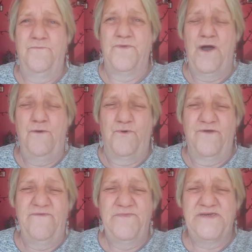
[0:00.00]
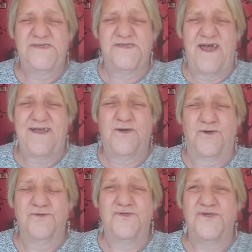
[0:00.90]
and you're one of them, you slack
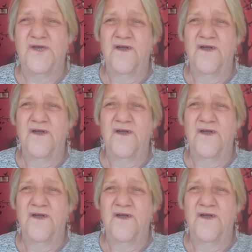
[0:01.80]
cunt.